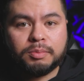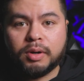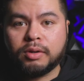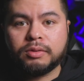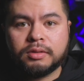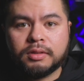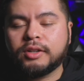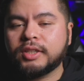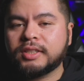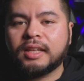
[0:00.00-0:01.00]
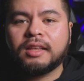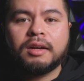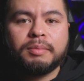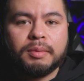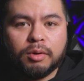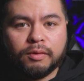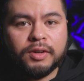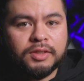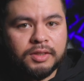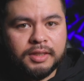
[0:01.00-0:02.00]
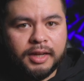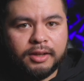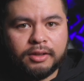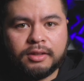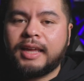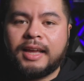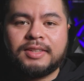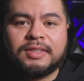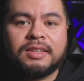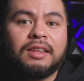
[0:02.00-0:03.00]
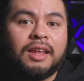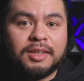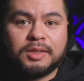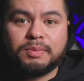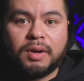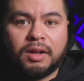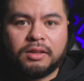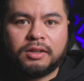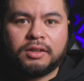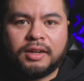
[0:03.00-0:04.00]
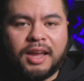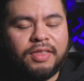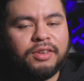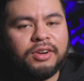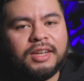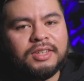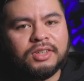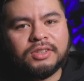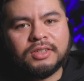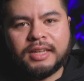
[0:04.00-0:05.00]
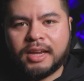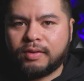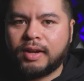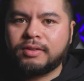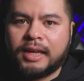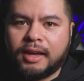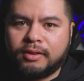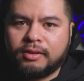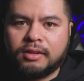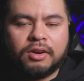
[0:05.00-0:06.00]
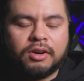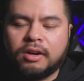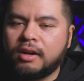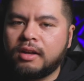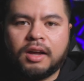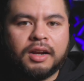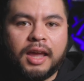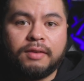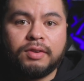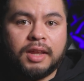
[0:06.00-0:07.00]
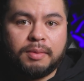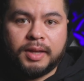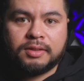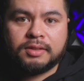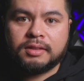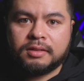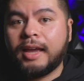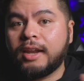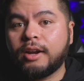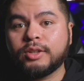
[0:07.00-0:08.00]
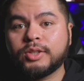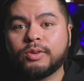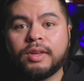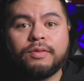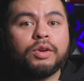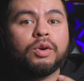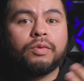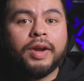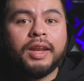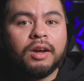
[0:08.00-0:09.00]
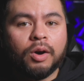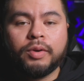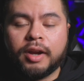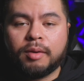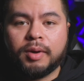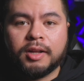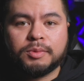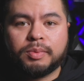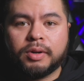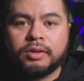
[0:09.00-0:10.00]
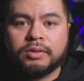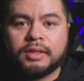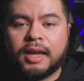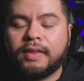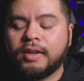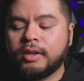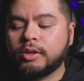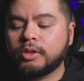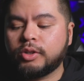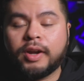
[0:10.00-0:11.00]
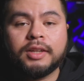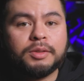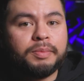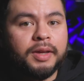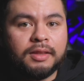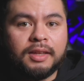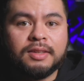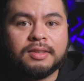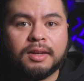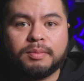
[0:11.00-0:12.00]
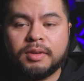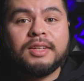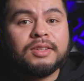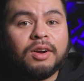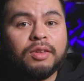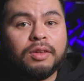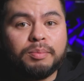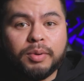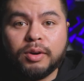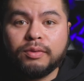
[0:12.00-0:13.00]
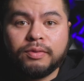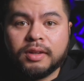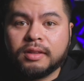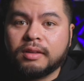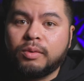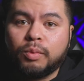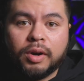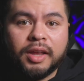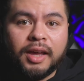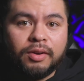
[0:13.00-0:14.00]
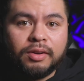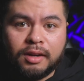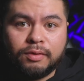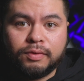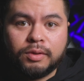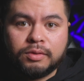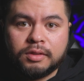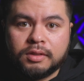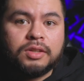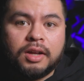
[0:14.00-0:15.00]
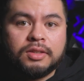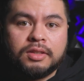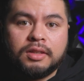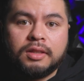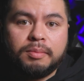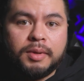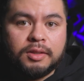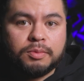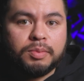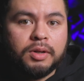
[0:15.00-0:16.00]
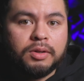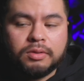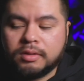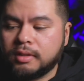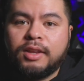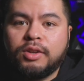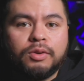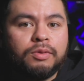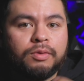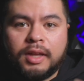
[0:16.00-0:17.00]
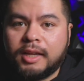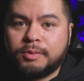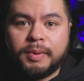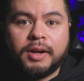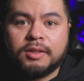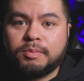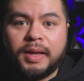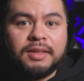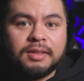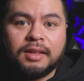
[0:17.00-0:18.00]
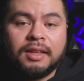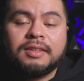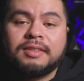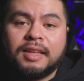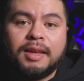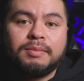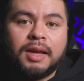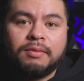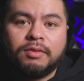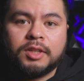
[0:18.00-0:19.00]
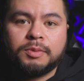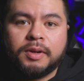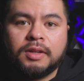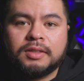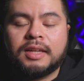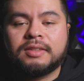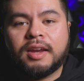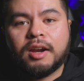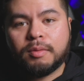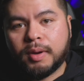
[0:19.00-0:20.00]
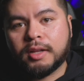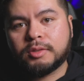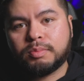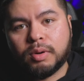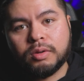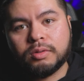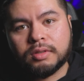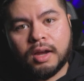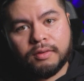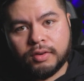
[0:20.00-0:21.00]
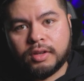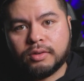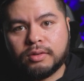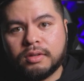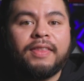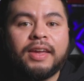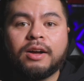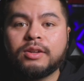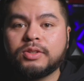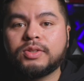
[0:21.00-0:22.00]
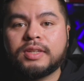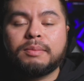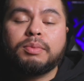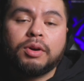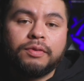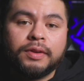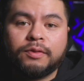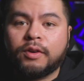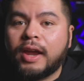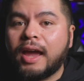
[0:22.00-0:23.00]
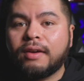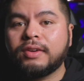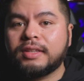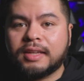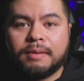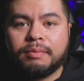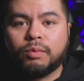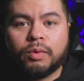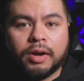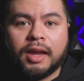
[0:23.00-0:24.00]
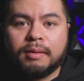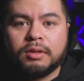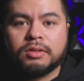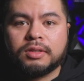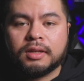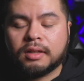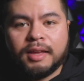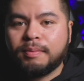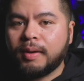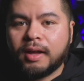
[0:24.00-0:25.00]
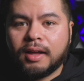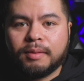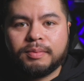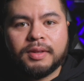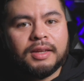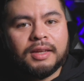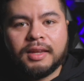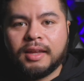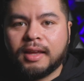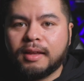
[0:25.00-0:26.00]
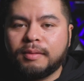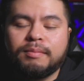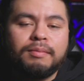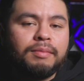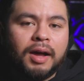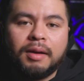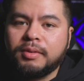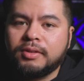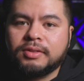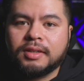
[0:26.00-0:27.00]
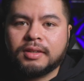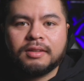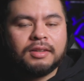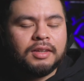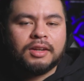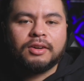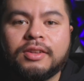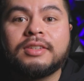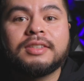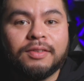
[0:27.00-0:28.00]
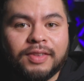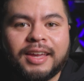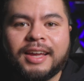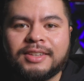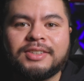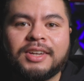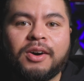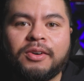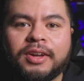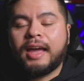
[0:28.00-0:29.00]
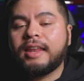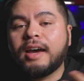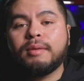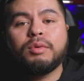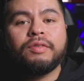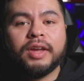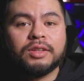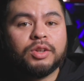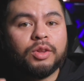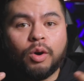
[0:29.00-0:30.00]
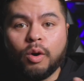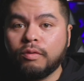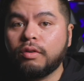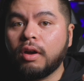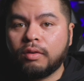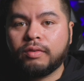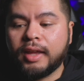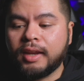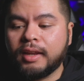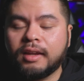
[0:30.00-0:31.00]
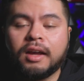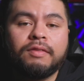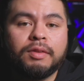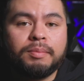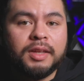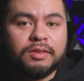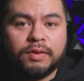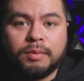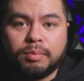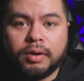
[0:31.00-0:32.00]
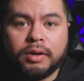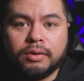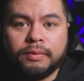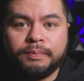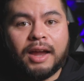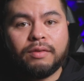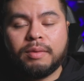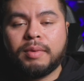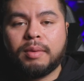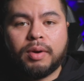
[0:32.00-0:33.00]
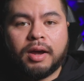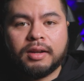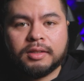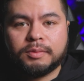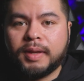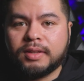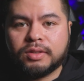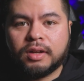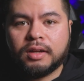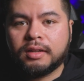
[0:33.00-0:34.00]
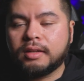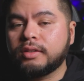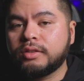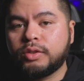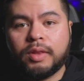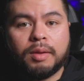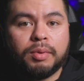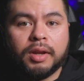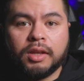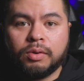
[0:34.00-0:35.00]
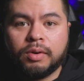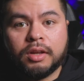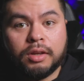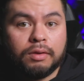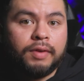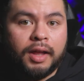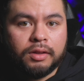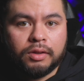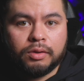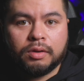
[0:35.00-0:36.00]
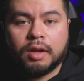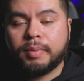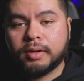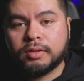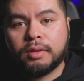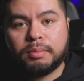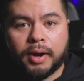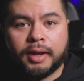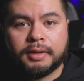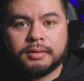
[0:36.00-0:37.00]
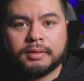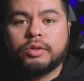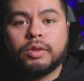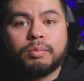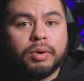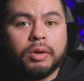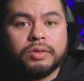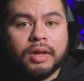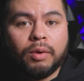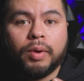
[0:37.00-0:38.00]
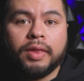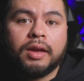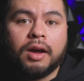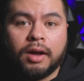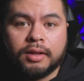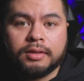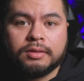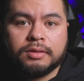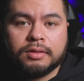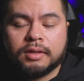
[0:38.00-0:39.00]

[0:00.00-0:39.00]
Pros. They're just a little bit more versatile, the case is a lot smaller, and they're easier to take around town or on an everyday basis. And also, if you already own AirPods Pros and then you're trying to pick these up, these are the perfect workout earphones. Toss in the Beats Pros and you'll experience basically the same type of experience as the AirPods Pros offer you. And they also sound perfect for every type of workout music, hip hop, EDM, pop music, you know, the stuff that gets you going. And now moving on to the overall rating of the Beats Fit Pro, I rate my products based on, do they bring you a good value compared to the price? Do the pros outweigh the cons?